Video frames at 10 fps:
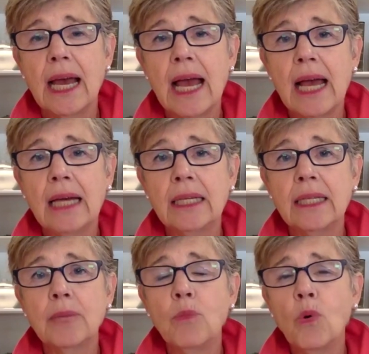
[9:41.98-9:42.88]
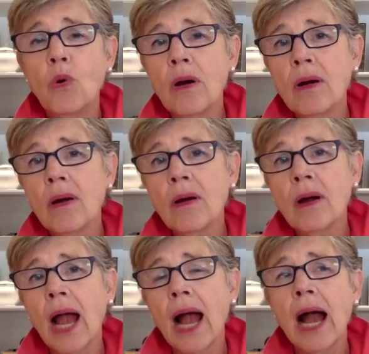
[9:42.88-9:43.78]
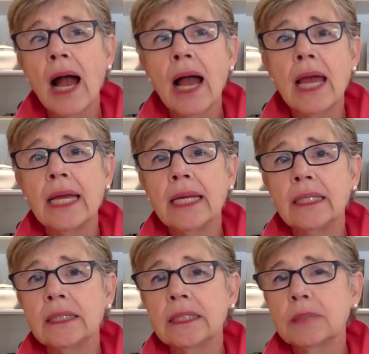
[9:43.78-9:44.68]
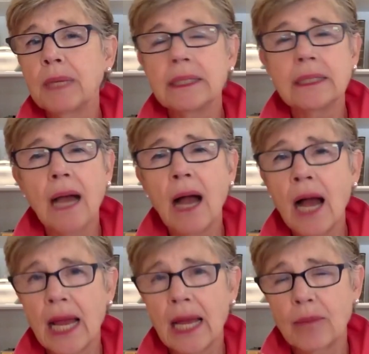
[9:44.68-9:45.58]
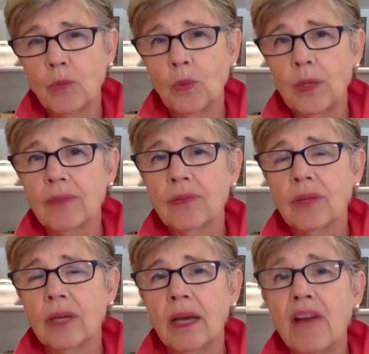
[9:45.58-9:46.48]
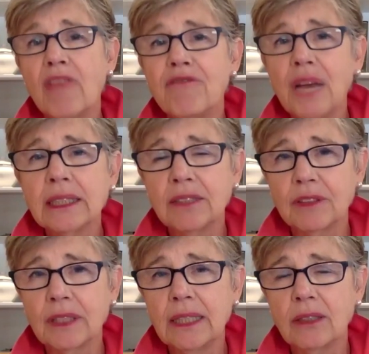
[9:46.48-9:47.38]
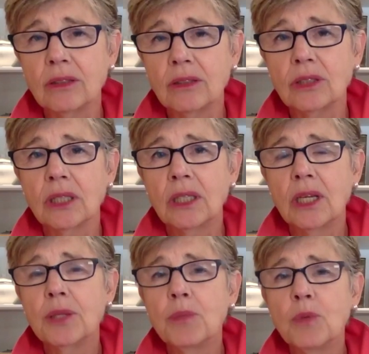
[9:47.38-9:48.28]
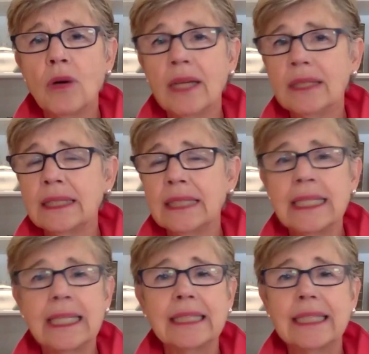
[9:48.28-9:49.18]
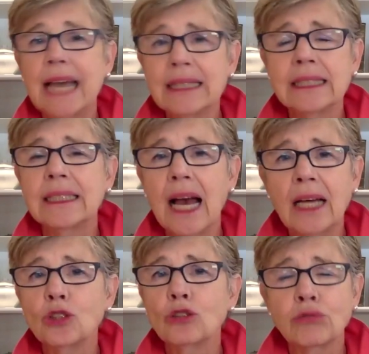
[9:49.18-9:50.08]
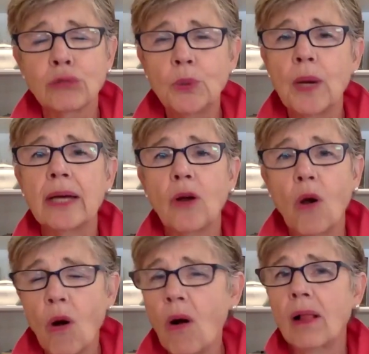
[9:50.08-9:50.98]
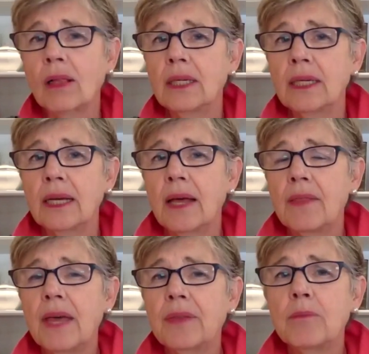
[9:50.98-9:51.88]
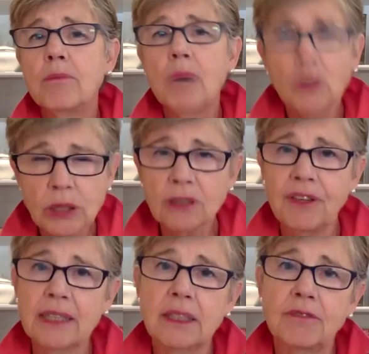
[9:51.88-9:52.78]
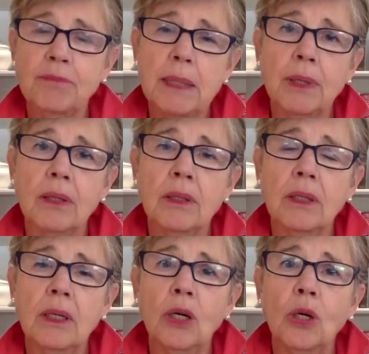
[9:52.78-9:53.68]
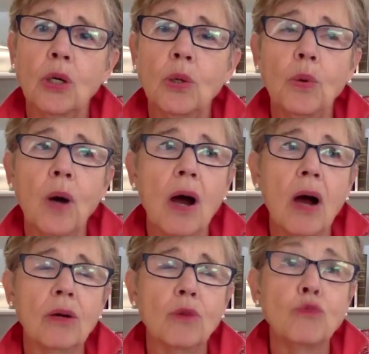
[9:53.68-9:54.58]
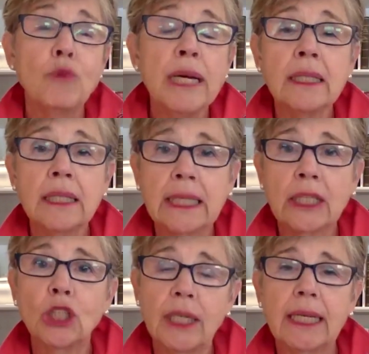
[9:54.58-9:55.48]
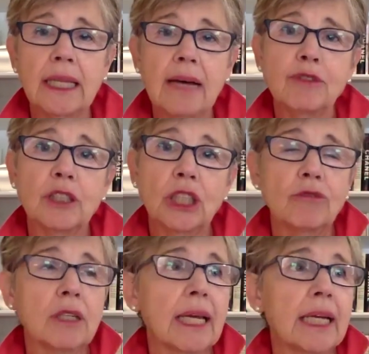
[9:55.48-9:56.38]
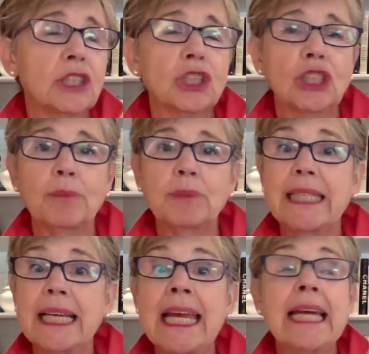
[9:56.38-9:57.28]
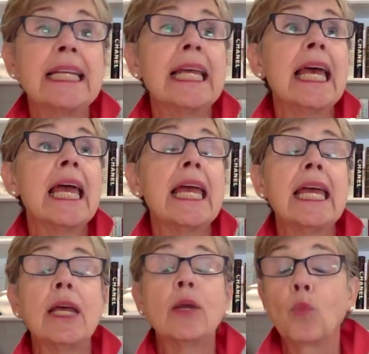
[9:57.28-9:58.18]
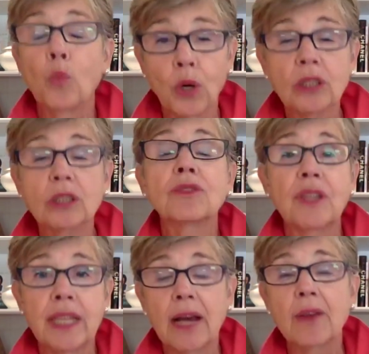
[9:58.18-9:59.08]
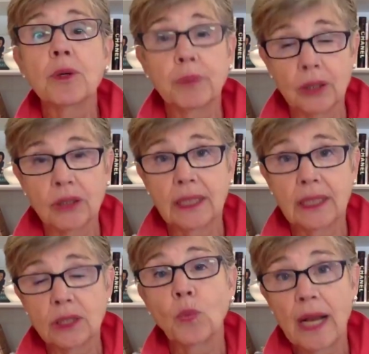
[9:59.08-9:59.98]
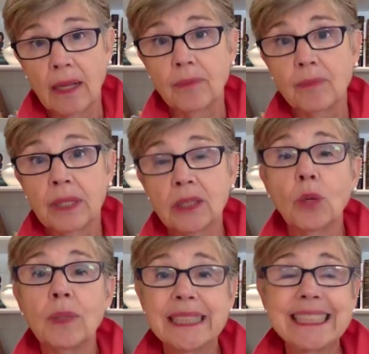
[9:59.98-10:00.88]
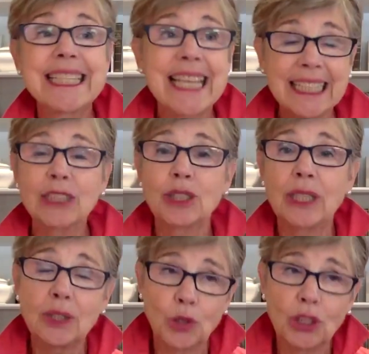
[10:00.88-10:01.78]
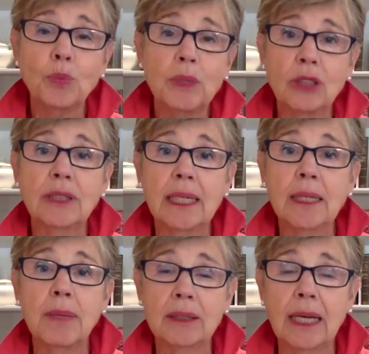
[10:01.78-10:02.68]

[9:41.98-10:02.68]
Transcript: And the more I spend time with effective leaders, the more I see that that's not true at all. That the most effective people who are really good at leveraging relationships, it it works for the other person as well. So it's it's it's just what you said about